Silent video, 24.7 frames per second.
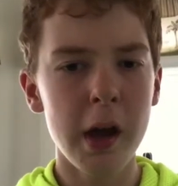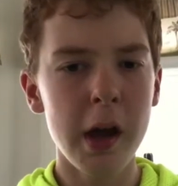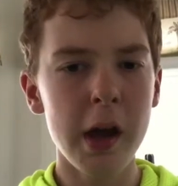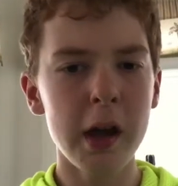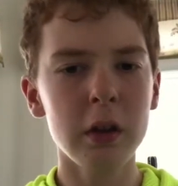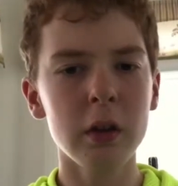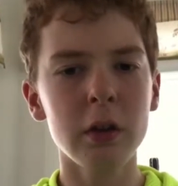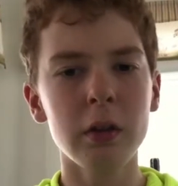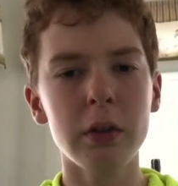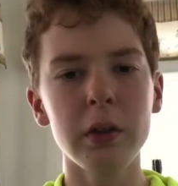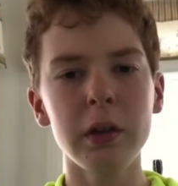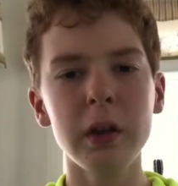
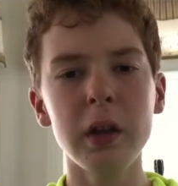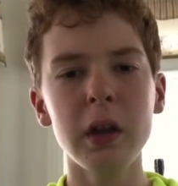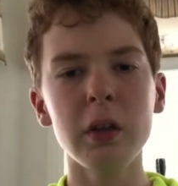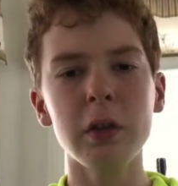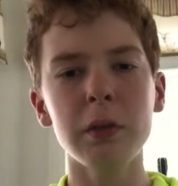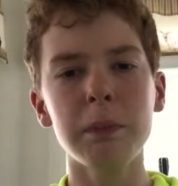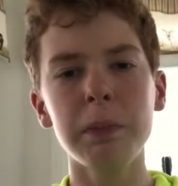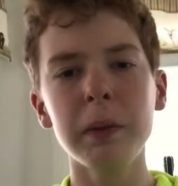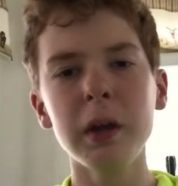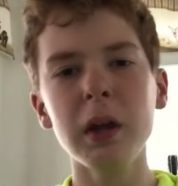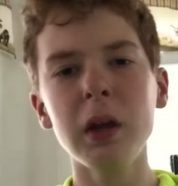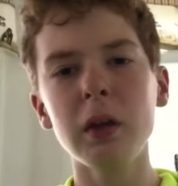and you see
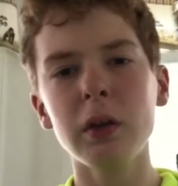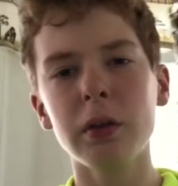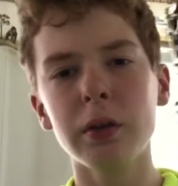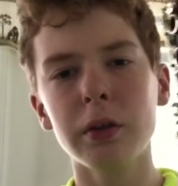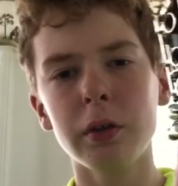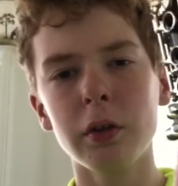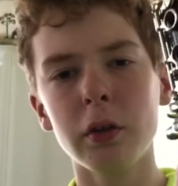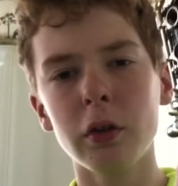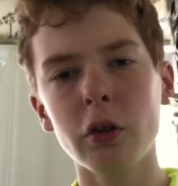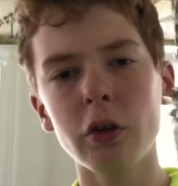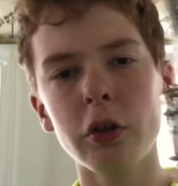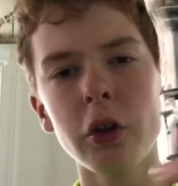this
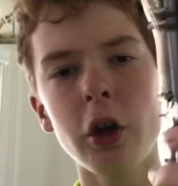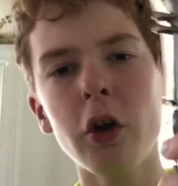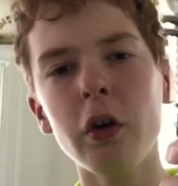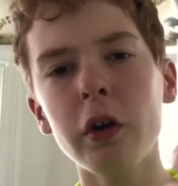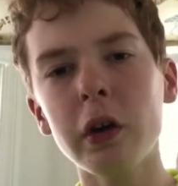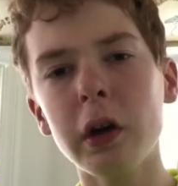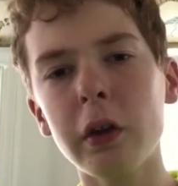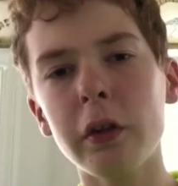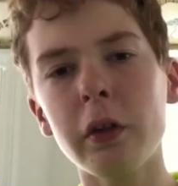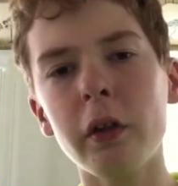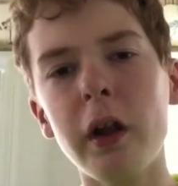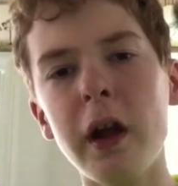piece, you'll know
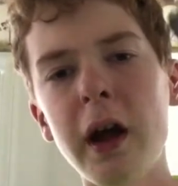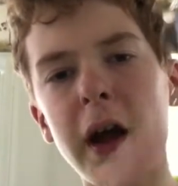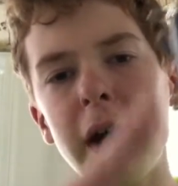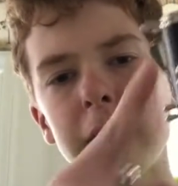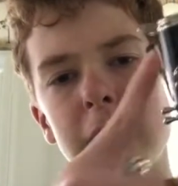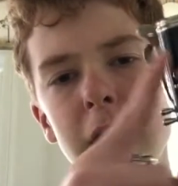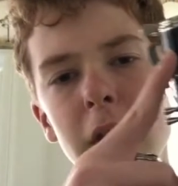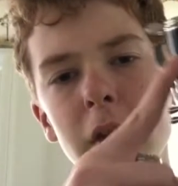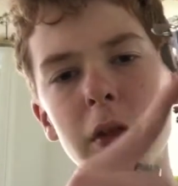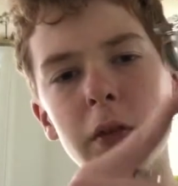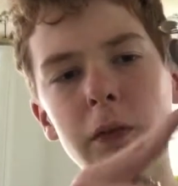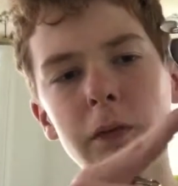because it'll have
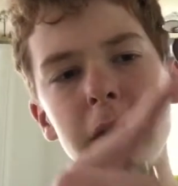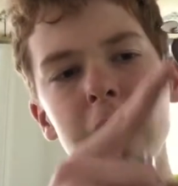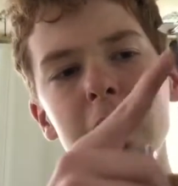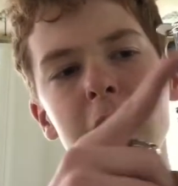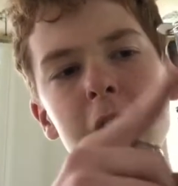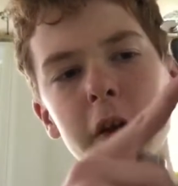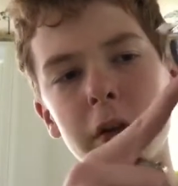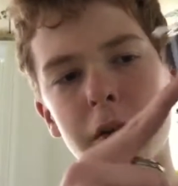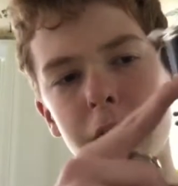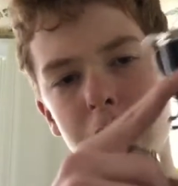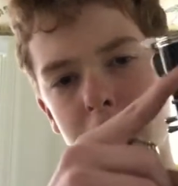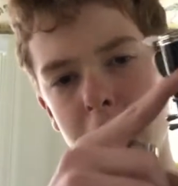this
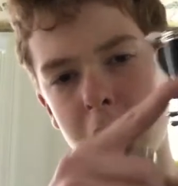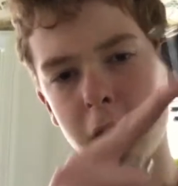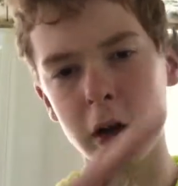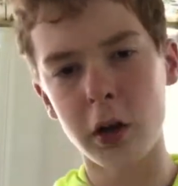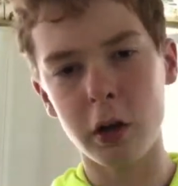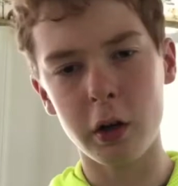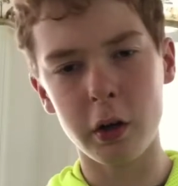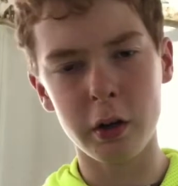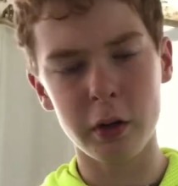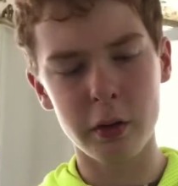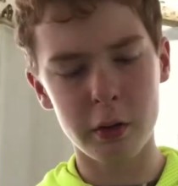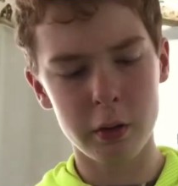finger thing
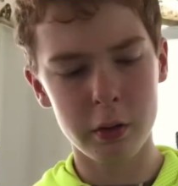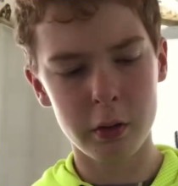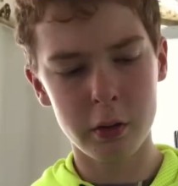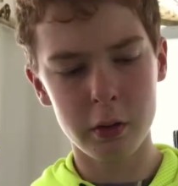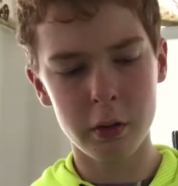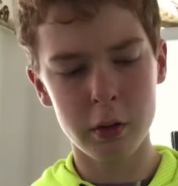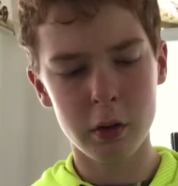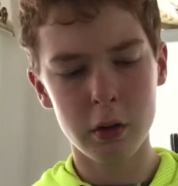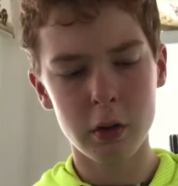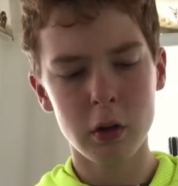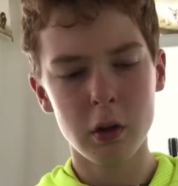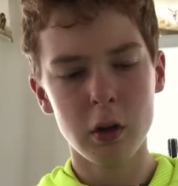on it.
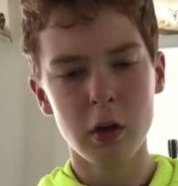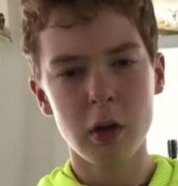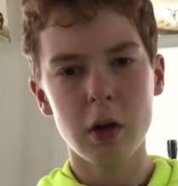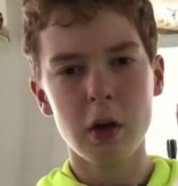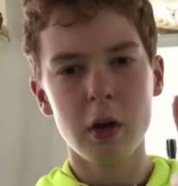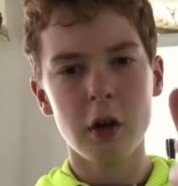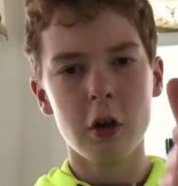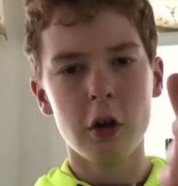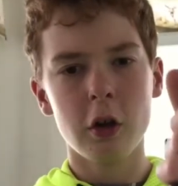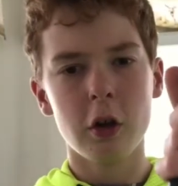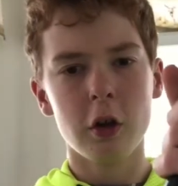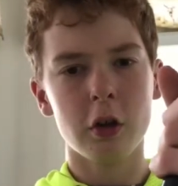
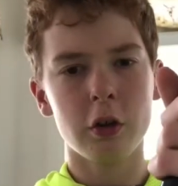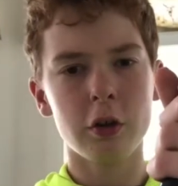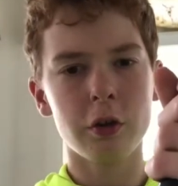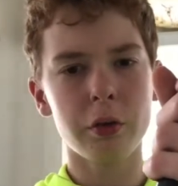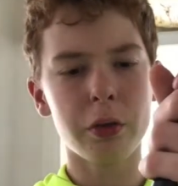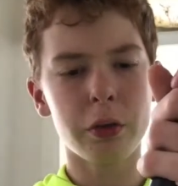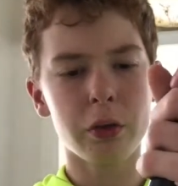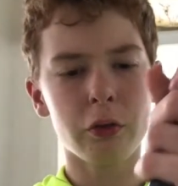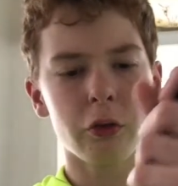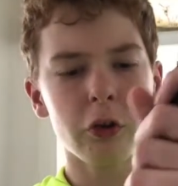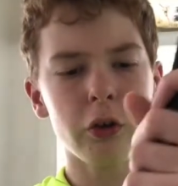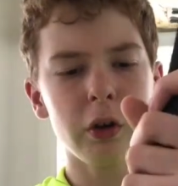You'll
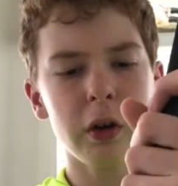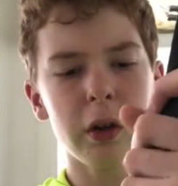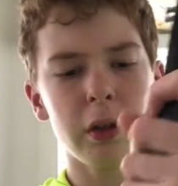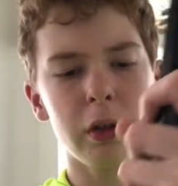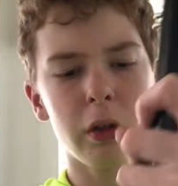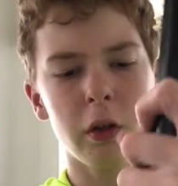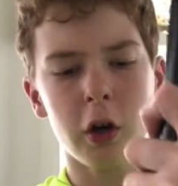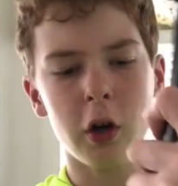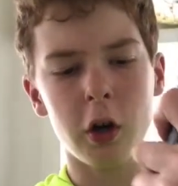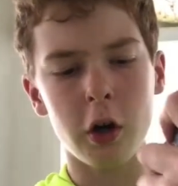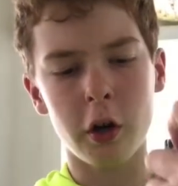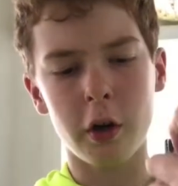screw
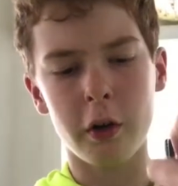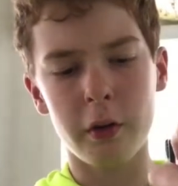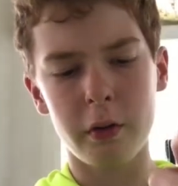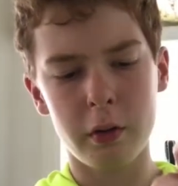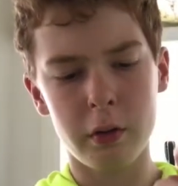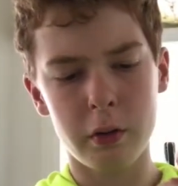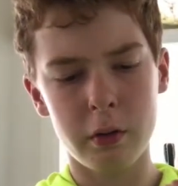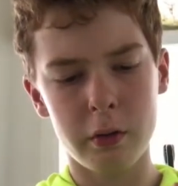this on.